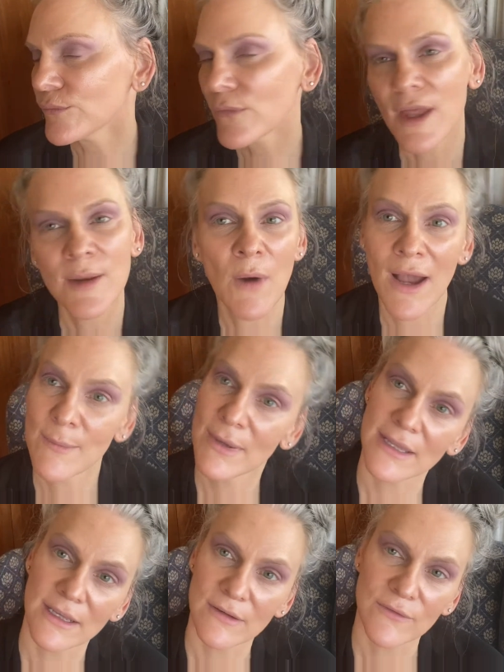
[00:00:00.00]
in my
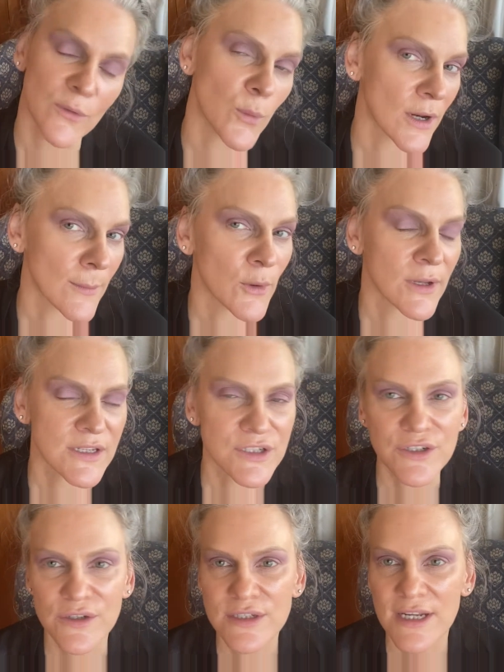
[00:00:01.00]
opinion, for what I'm wanting to
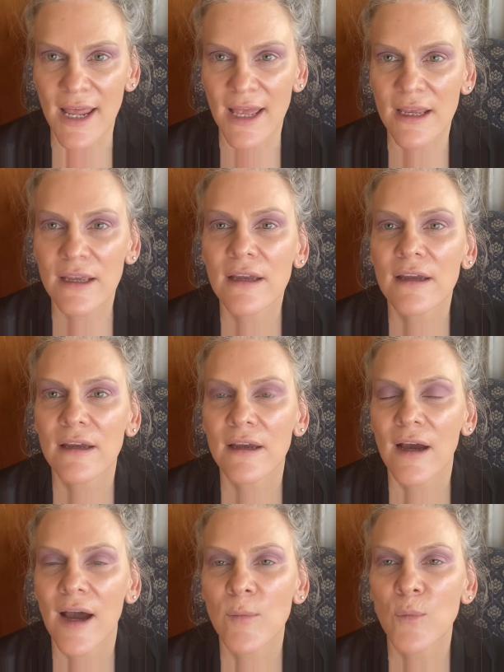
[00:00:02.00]
do today.
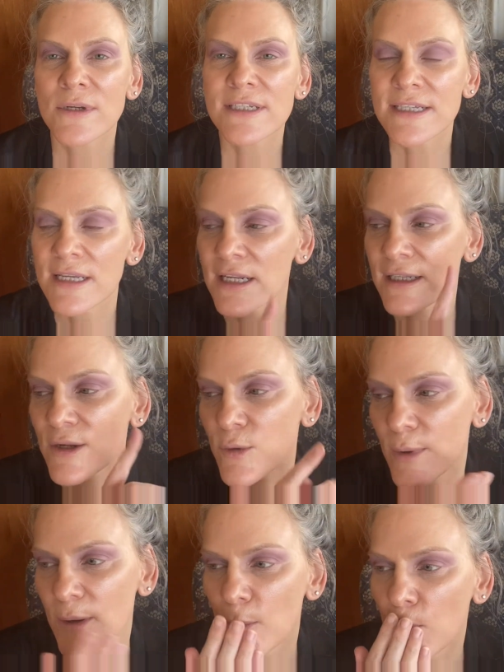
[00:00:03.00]
I'm wanting a little
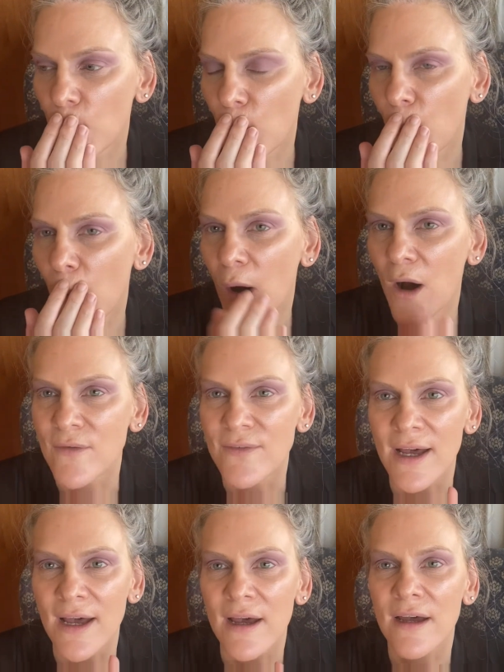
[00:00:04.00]
bit more of
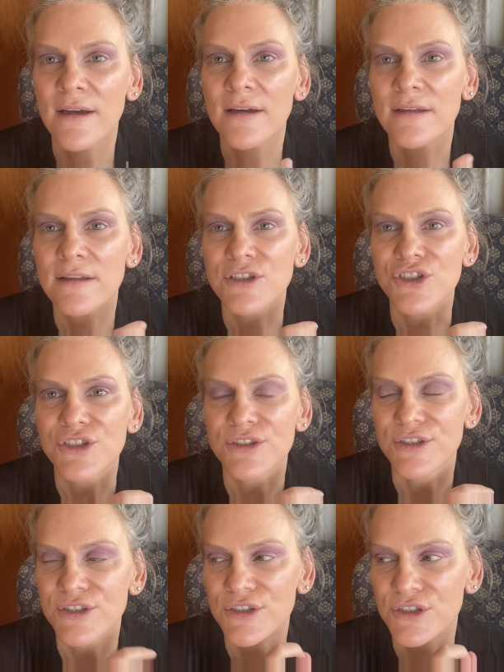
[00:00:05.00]
a
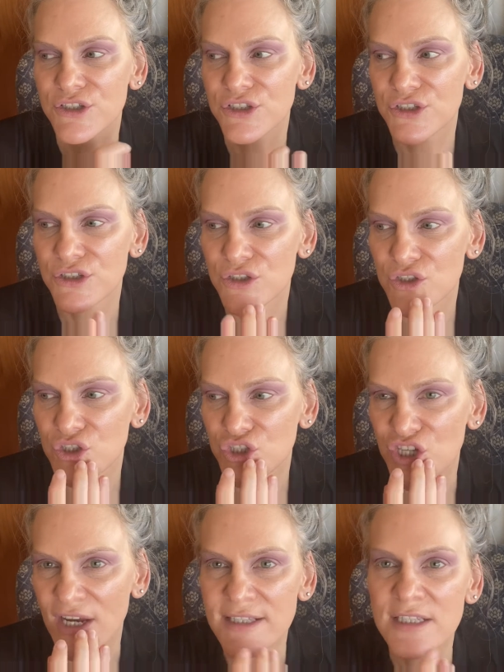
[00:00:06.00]

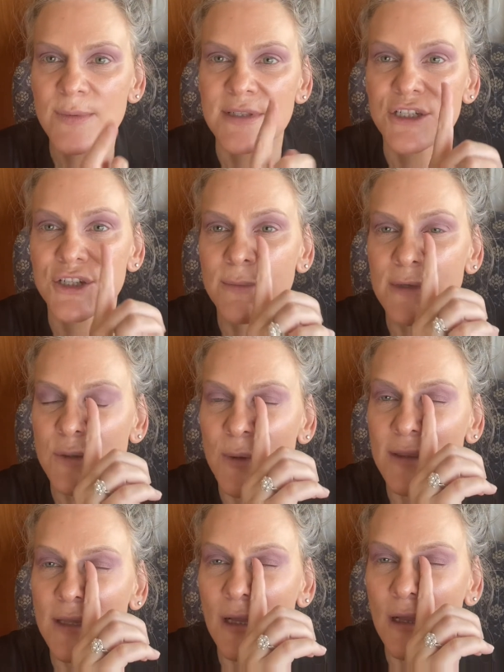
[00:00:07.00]
juxtaposition
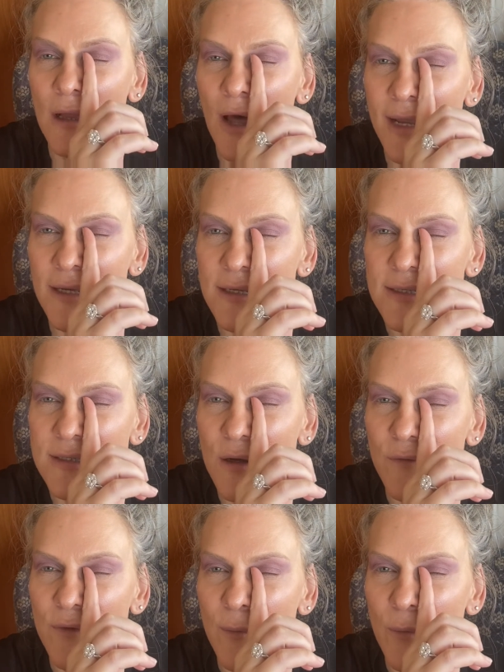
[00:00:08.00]
between the lightness
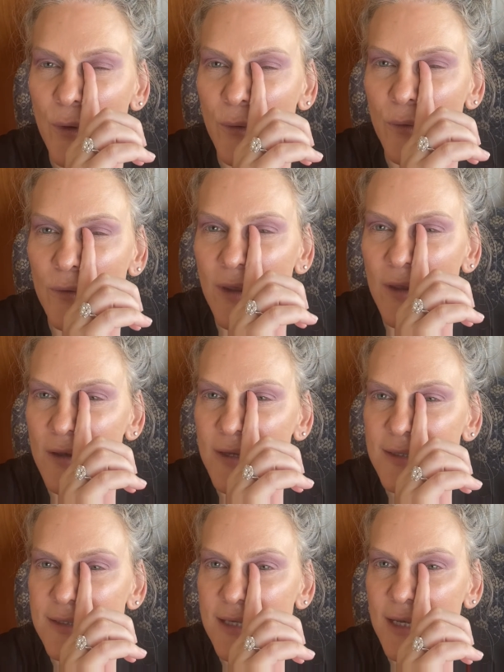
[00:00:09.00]
of the moon that you
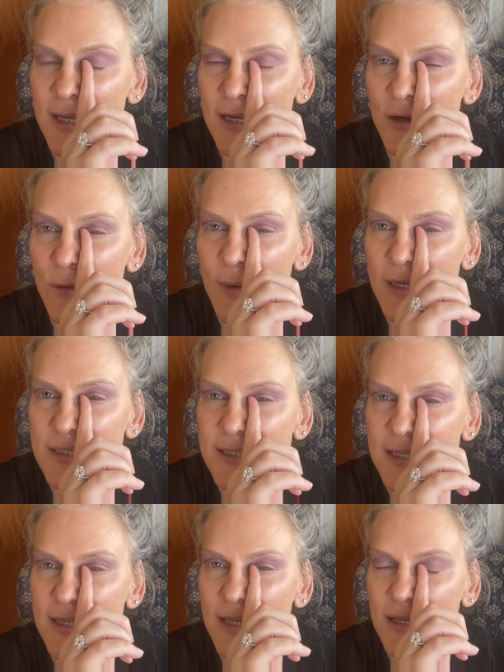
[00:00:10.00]
can see in Your
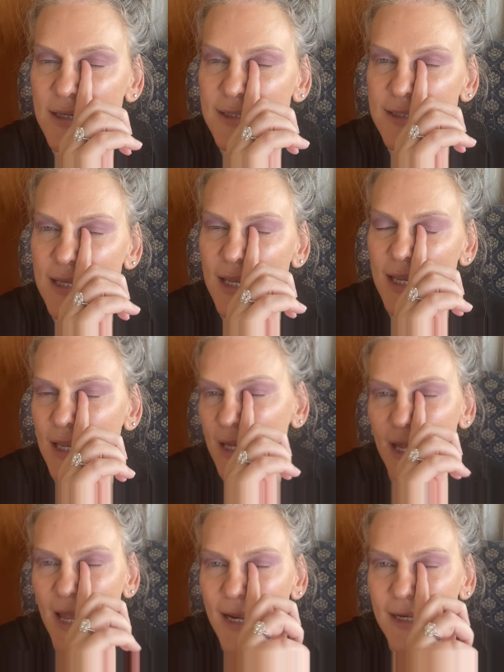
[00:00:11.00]
Majesty that you can see here
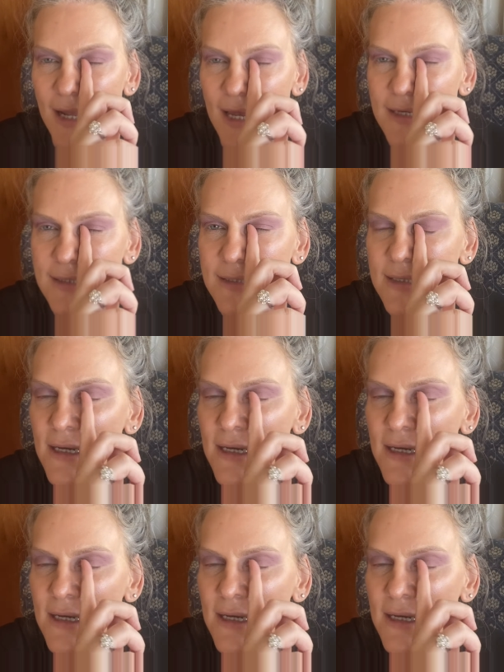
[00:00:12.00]
and lace